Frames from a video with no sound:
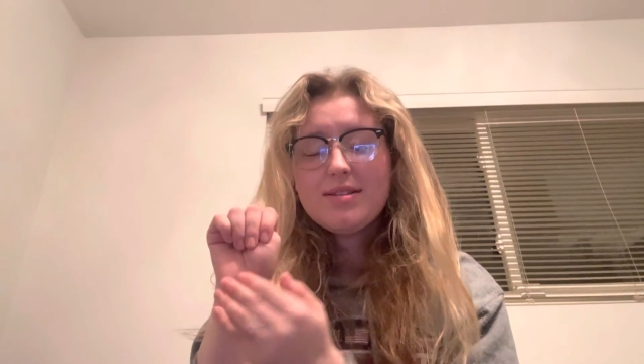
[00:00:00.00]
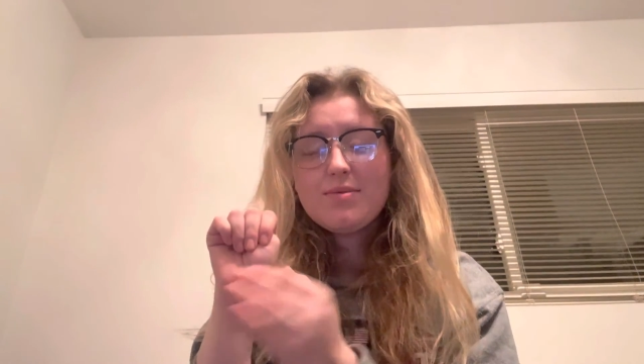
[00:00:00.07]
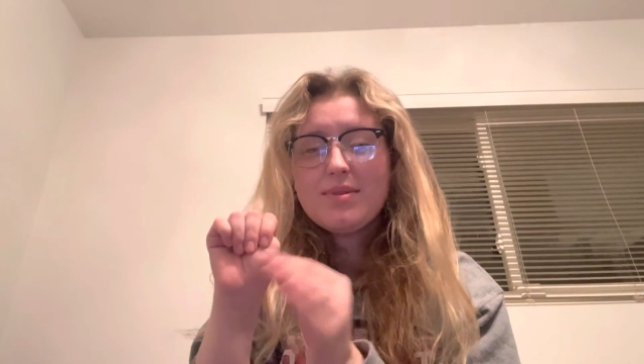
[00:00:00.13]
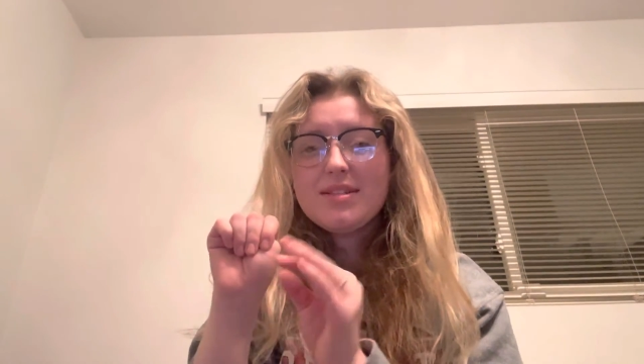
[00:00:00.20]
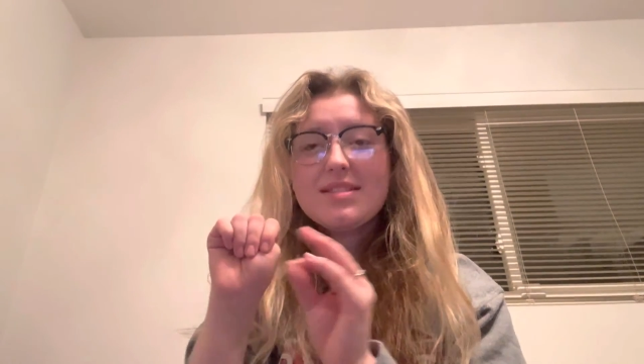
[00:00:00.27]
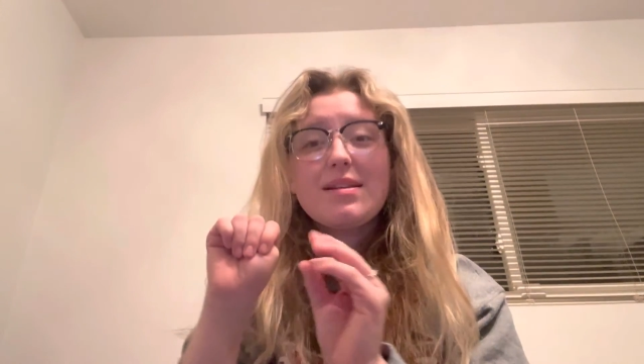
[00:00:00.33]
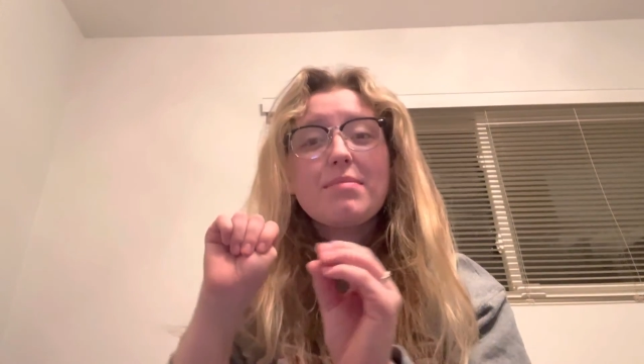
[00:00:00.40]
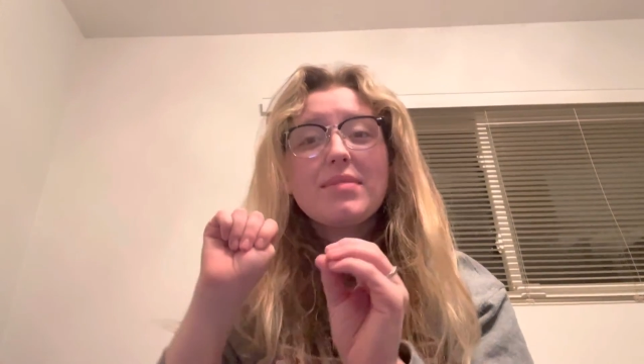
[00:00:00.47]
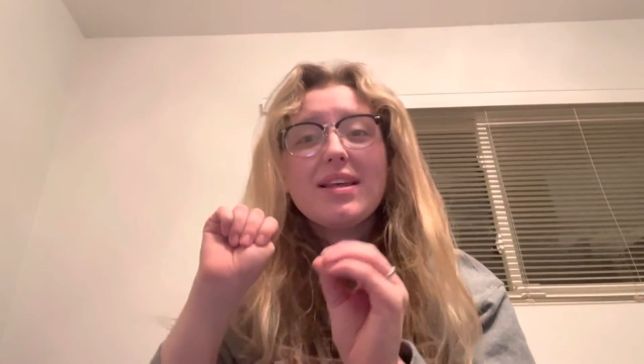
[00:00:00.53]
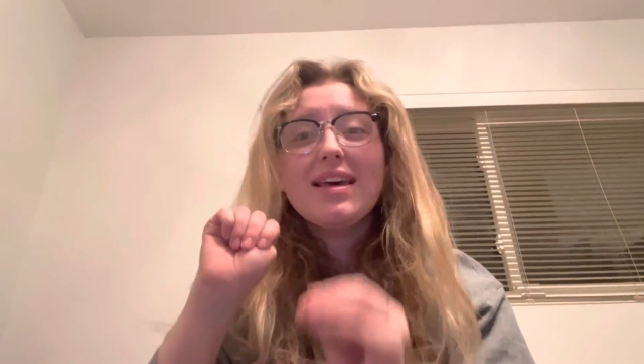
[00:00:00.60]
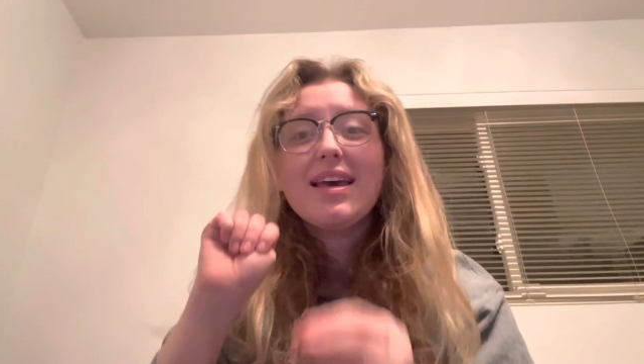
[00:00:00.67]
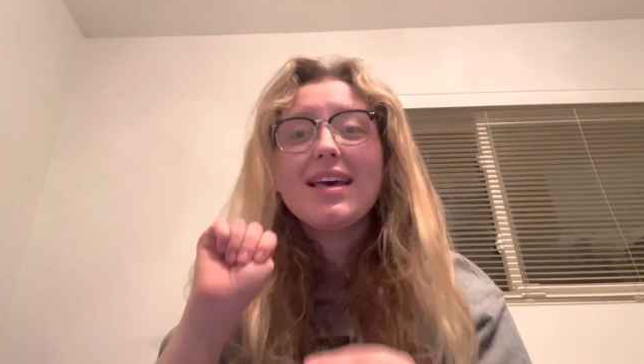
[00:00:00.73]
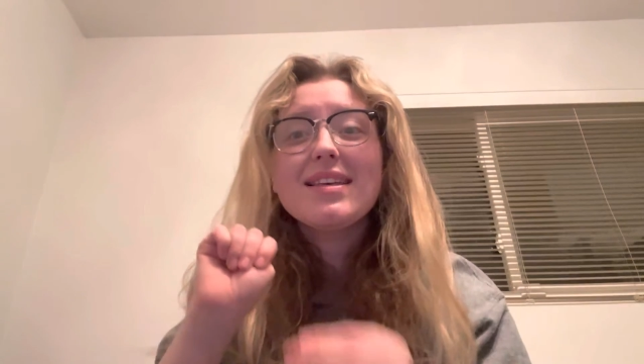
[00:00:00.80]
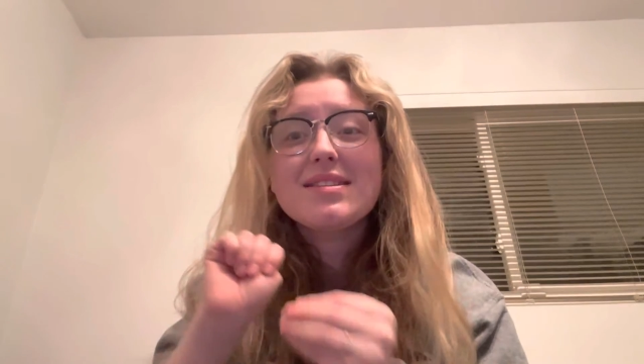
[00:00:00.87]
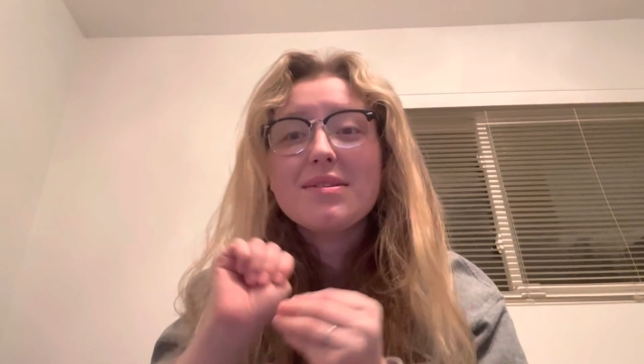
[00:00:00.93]
when something
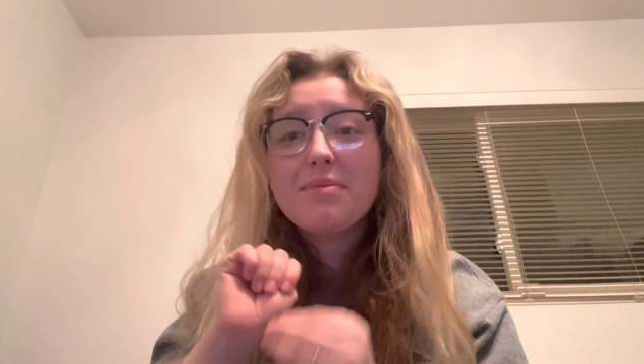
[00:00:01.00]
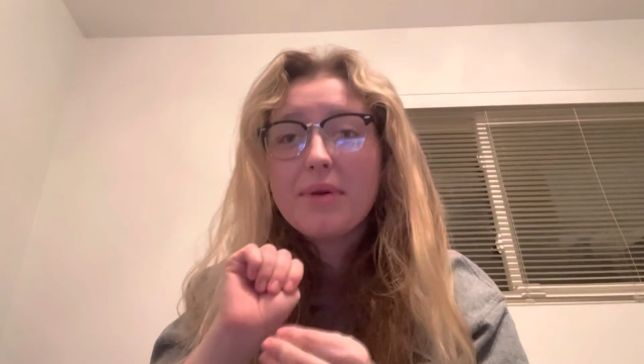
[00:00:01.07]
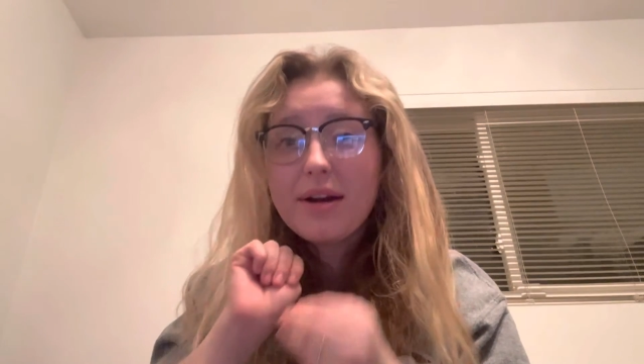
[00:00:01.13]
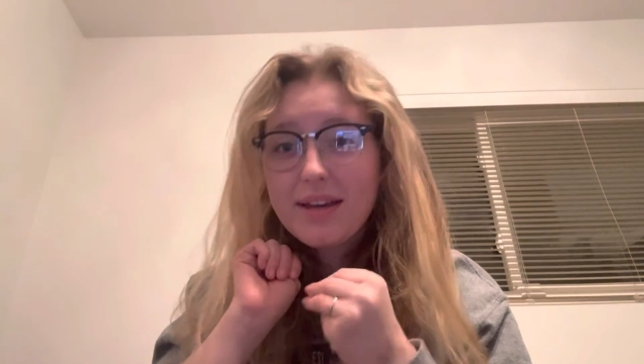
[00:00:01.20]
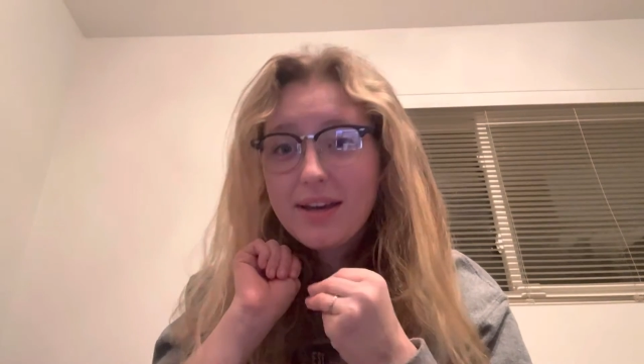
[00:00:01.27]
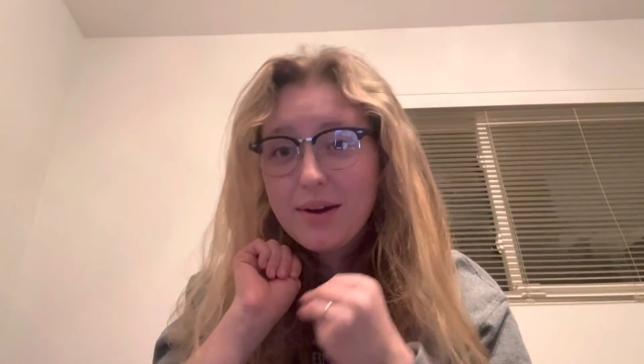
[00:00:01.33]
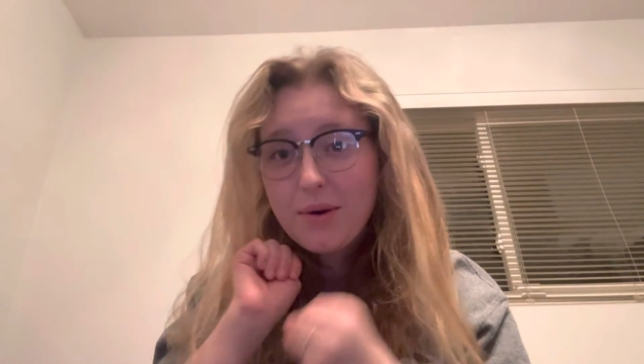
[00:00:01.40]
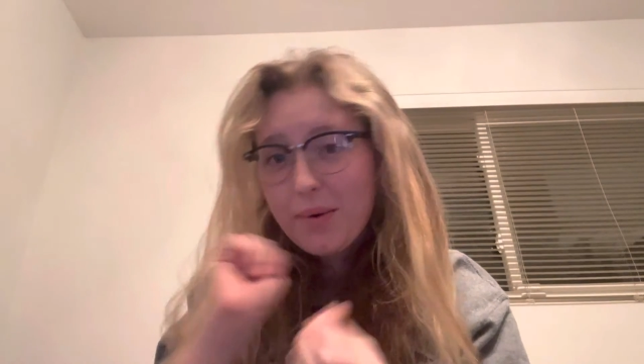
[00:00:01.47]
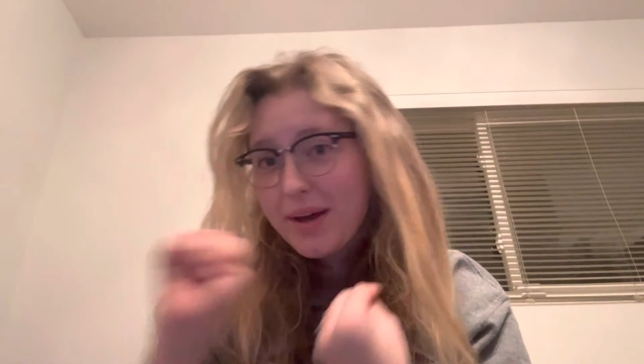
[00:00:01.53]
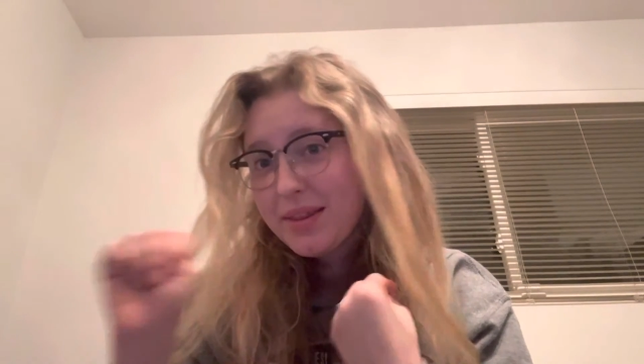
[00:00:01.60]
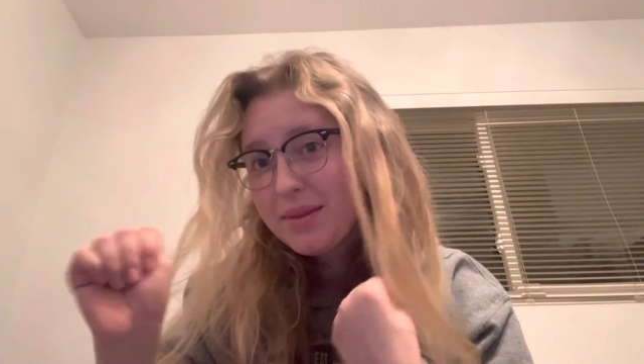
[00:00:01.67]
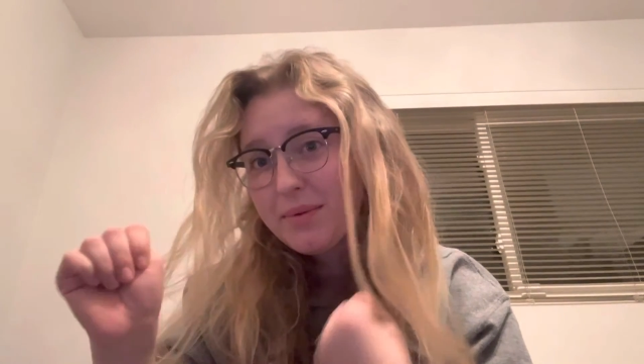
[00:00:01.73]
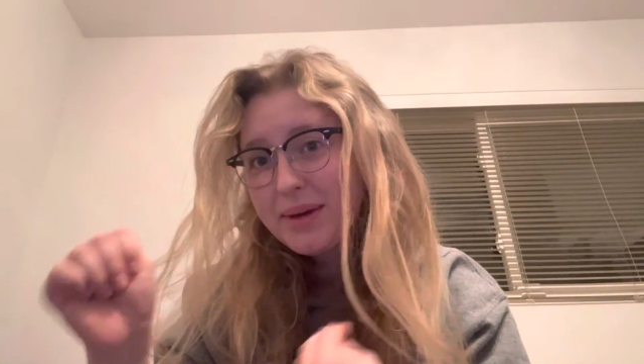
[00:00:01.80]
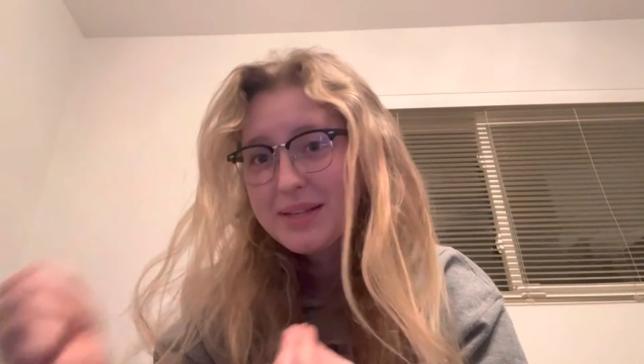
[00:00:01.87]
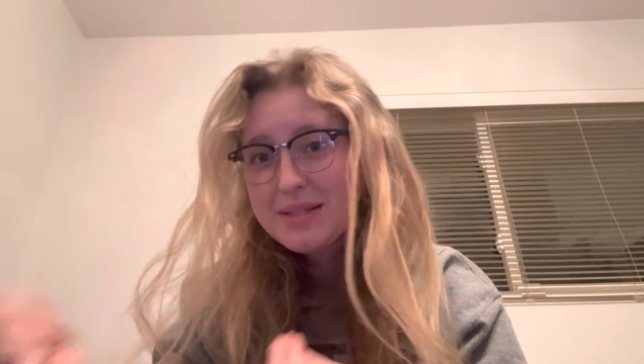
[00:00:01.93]
isn't working quite the
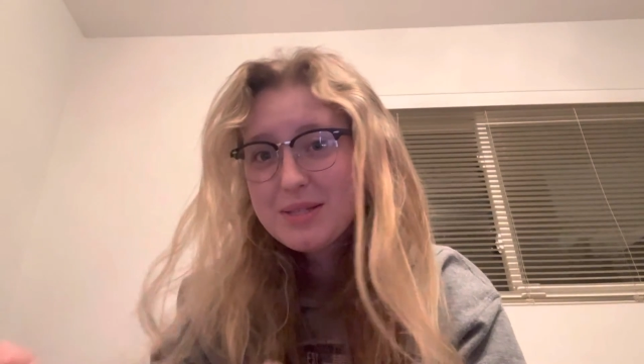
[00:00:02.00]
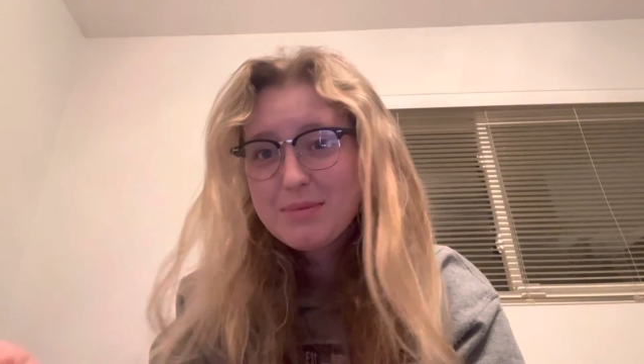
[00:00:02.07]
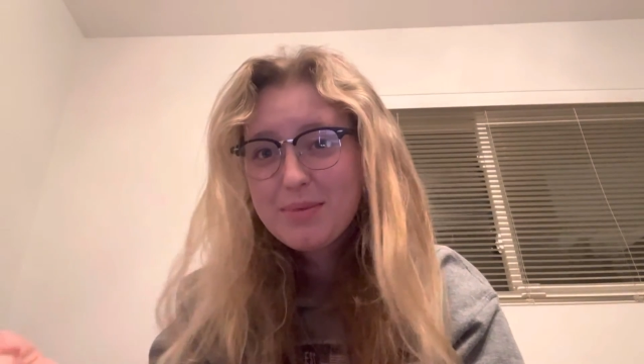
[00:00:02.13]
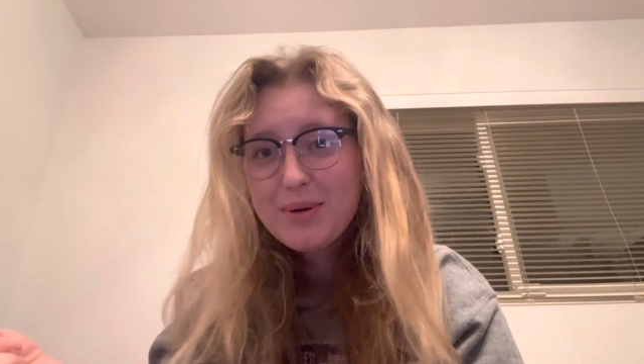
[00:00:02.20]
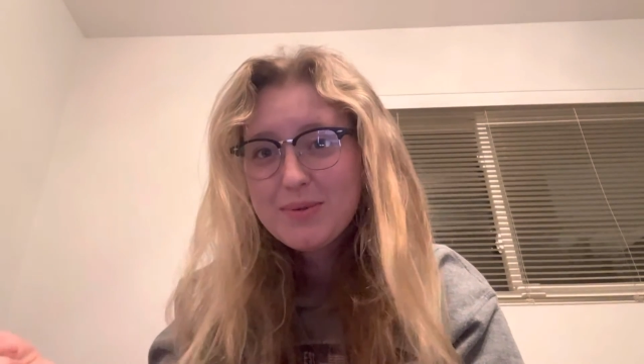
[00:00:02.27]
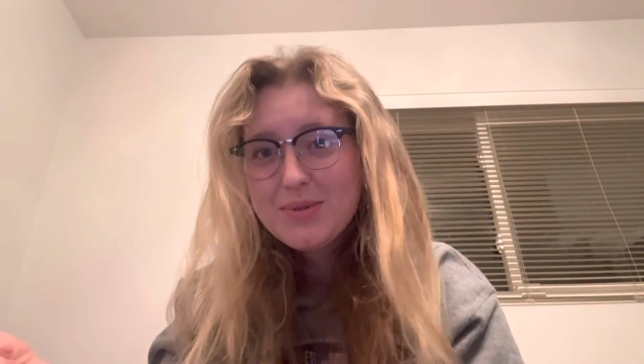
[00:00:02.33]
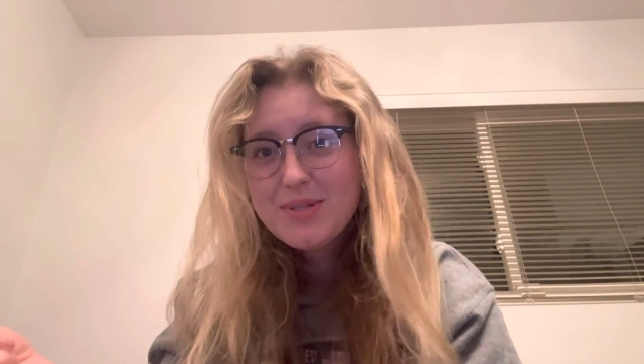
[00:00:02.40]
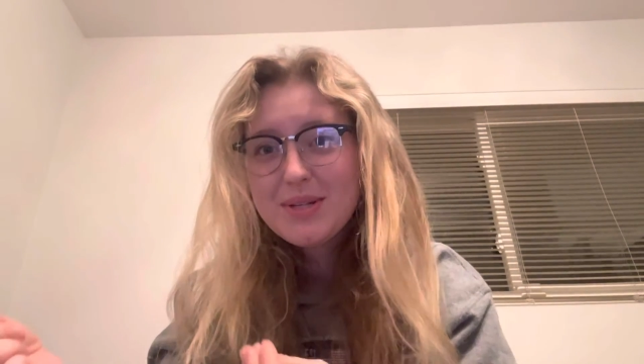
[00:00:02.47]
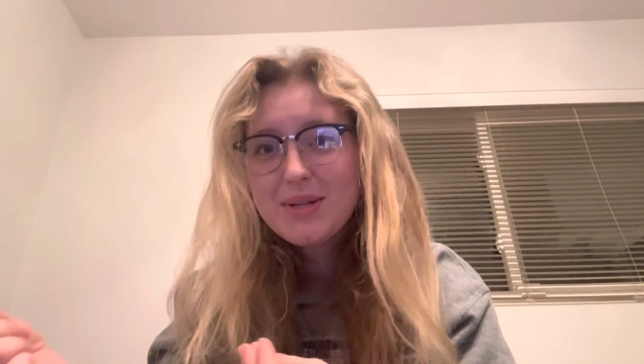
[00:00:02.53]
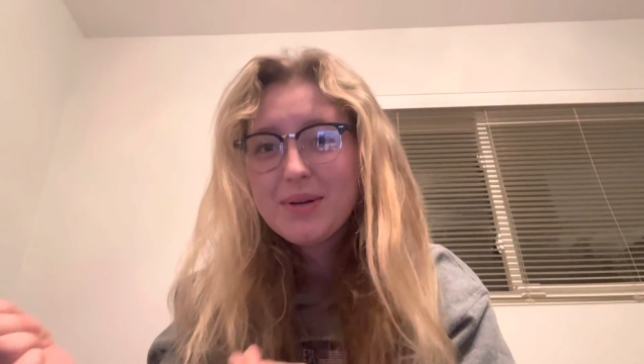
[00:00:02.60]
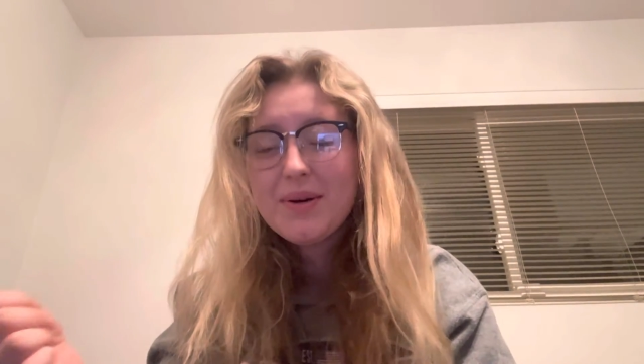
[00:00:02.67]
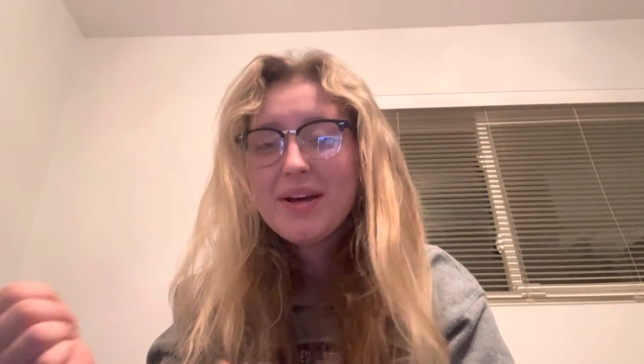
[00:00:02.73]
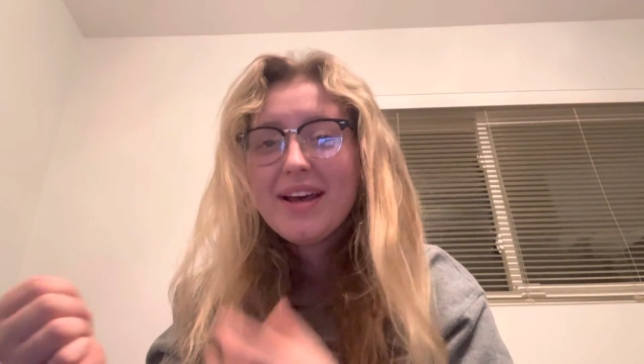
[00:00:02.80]
way it's supposed to,